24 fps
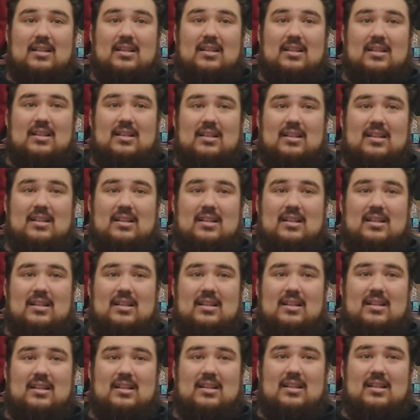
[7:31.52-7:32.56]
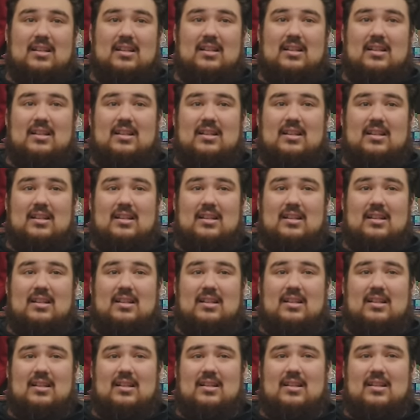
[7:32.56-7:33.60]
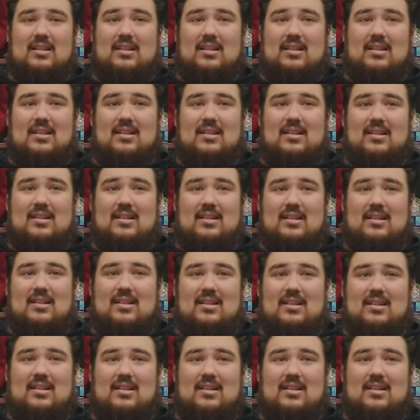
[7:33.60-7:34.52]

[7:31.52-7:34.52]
This person isn't speaking.